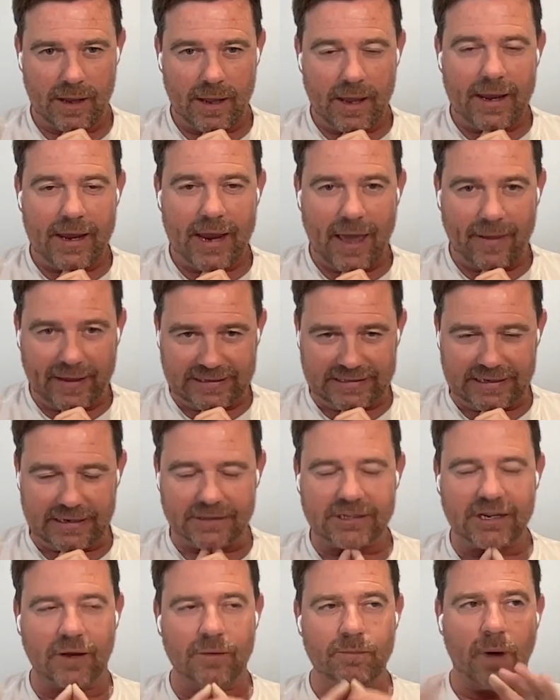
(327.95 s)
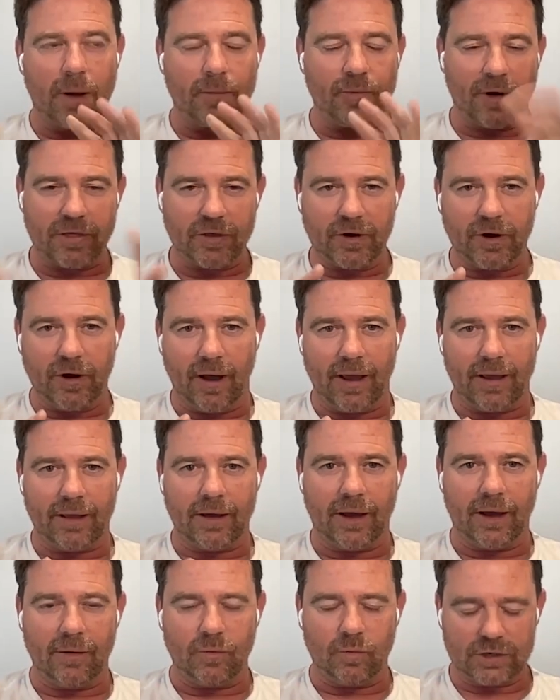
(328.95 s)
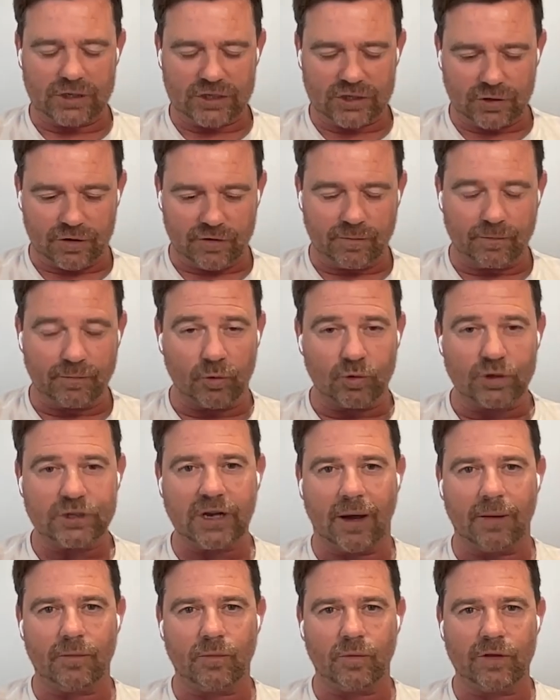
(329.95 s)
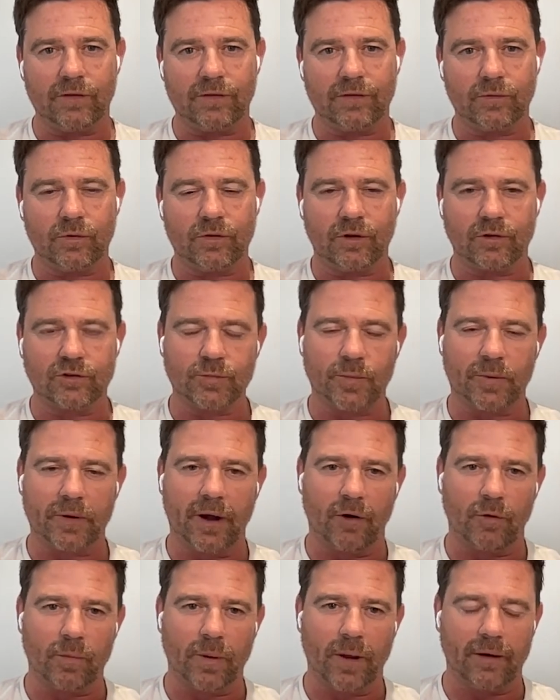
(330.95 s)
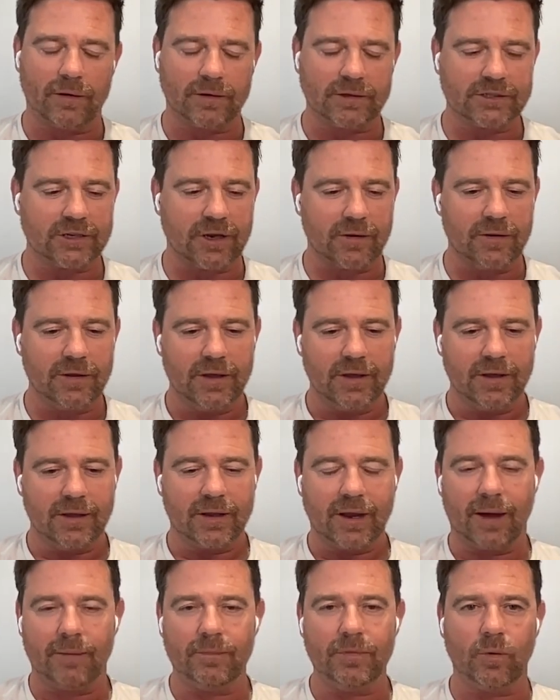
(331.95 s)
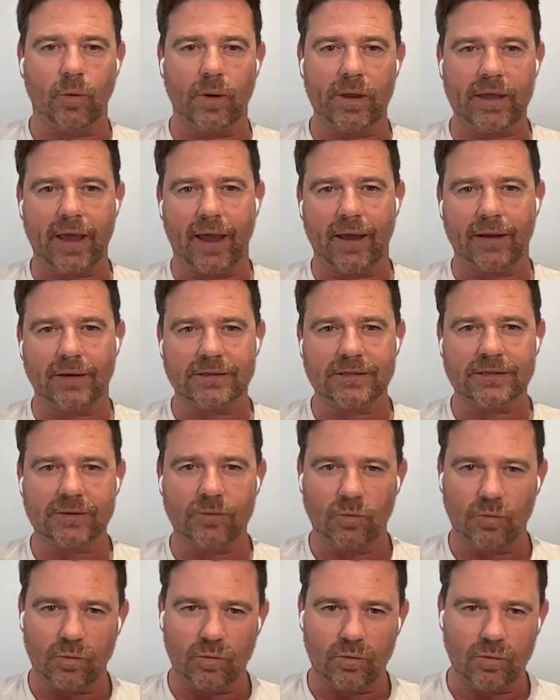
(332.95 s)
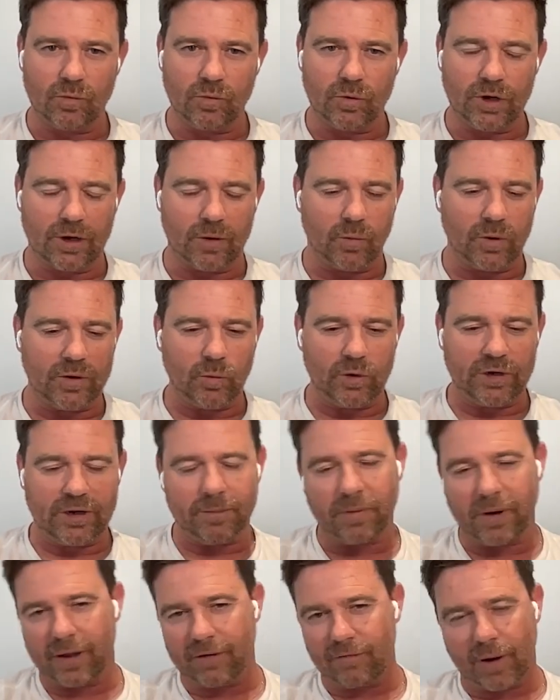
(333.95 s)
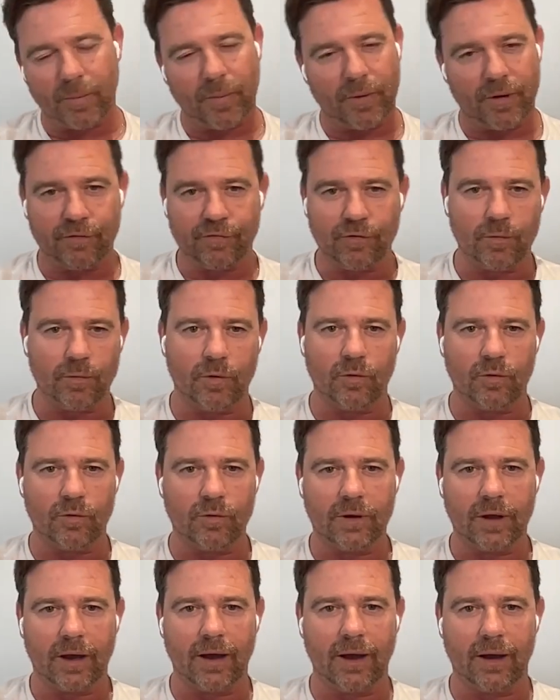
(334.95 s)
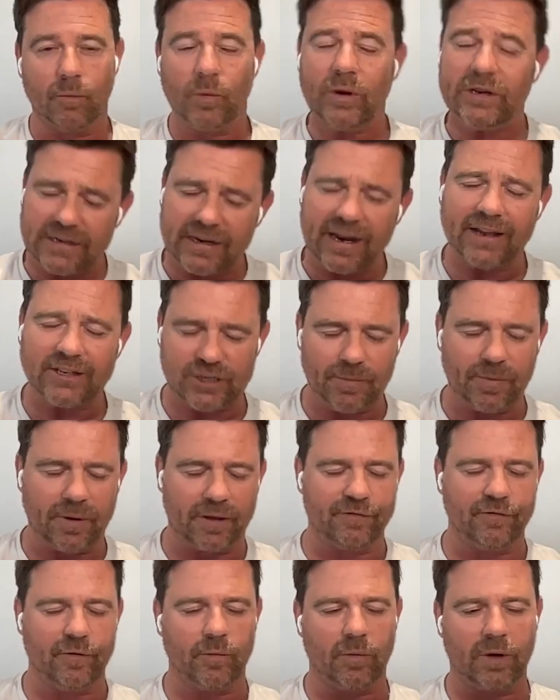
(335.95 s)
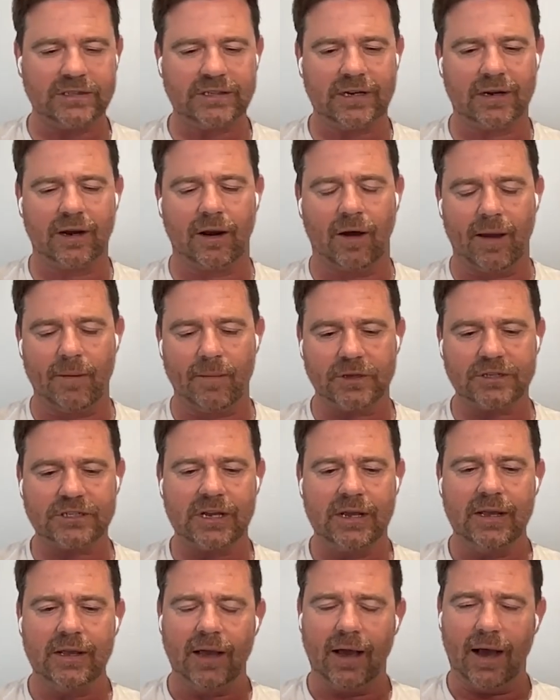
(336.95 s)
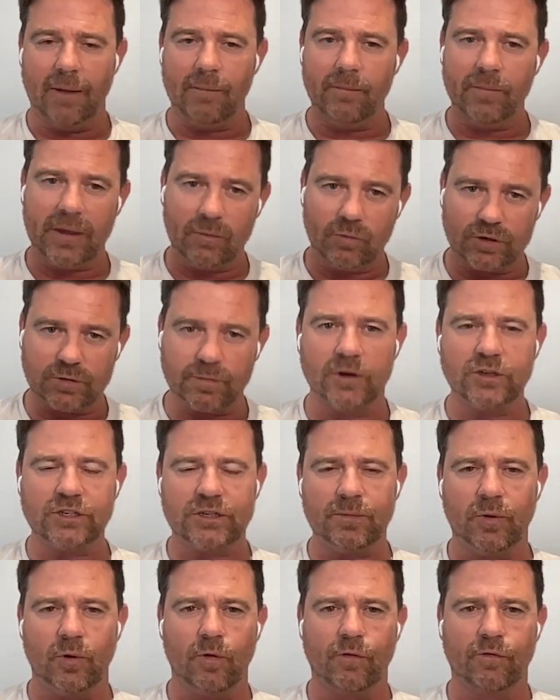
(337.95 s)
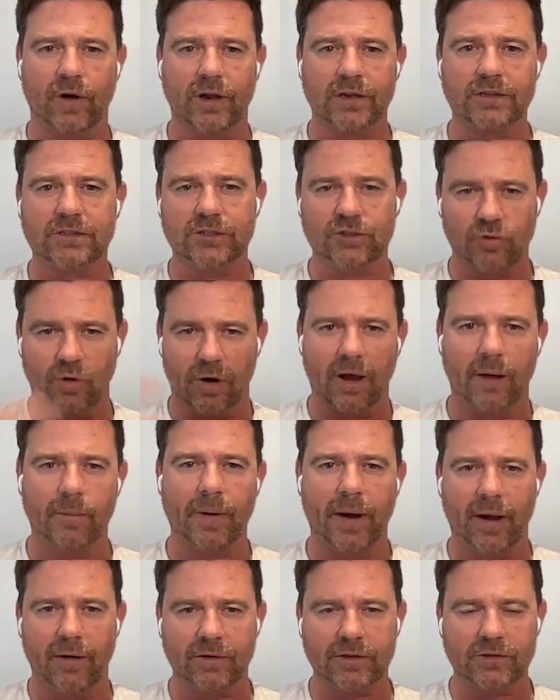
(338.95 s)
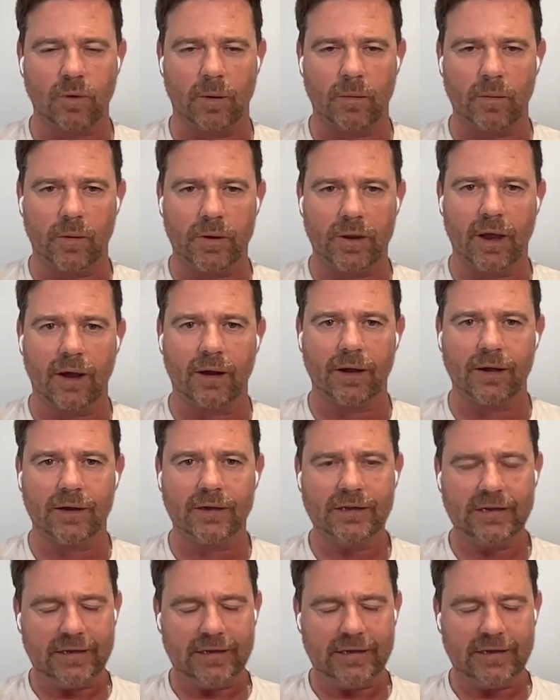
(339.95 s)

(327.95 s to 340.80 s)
Yeah, they did. So my brother and I uh, were sort of brought up with with entrepreneurial parents. So come the weekends, you know, we, we didn't play rugby or football. Uh, we did actually play football. I tell a lie, but uh, it was most important for us to join our parents when we were younger.